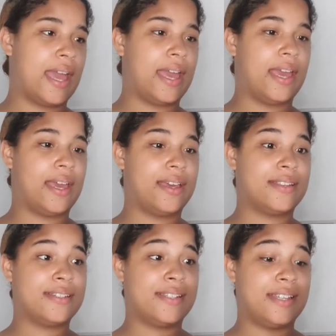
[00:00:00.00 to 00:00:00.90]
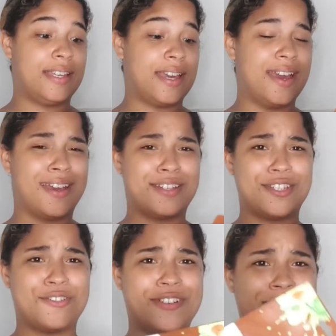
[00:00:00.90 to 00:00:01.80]
and yeah, it
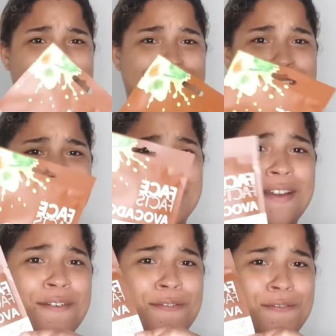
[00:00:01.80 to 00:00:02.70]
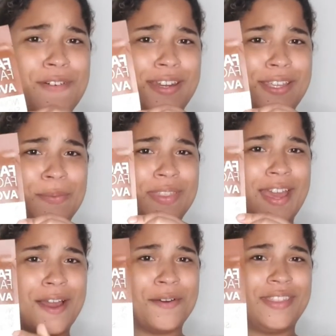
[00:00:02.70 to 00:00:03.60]
just really looks funny with
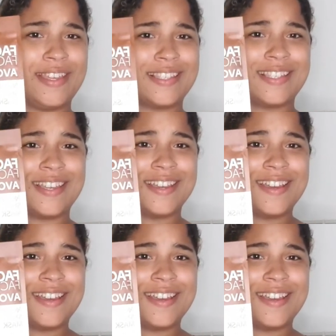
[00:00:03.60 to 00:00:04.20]
how this